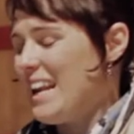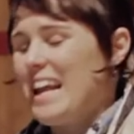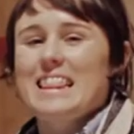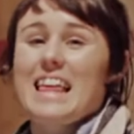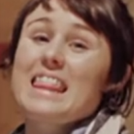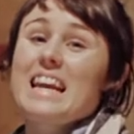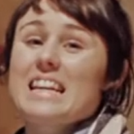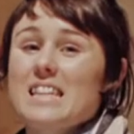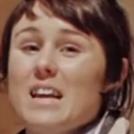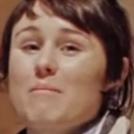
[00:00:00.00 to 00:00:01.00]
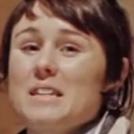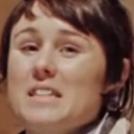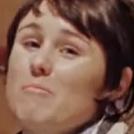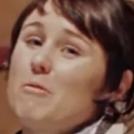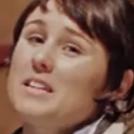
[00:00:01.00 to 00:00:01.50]
I'd like to
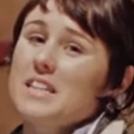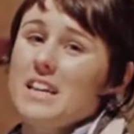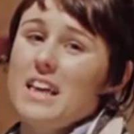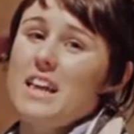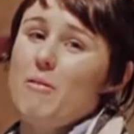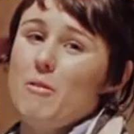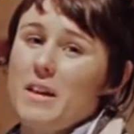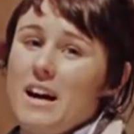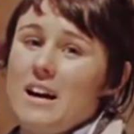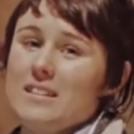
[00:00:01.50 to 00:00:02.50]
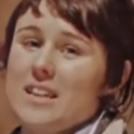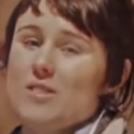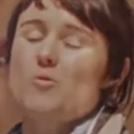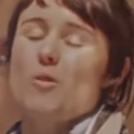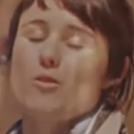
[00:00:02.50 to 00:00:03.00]
introduce you our flagship wine,
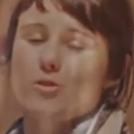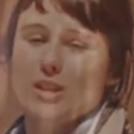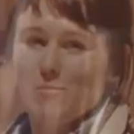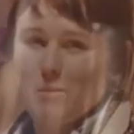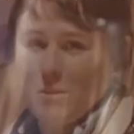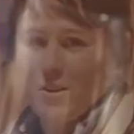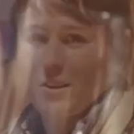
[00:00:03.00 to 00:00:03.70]
Lealtanza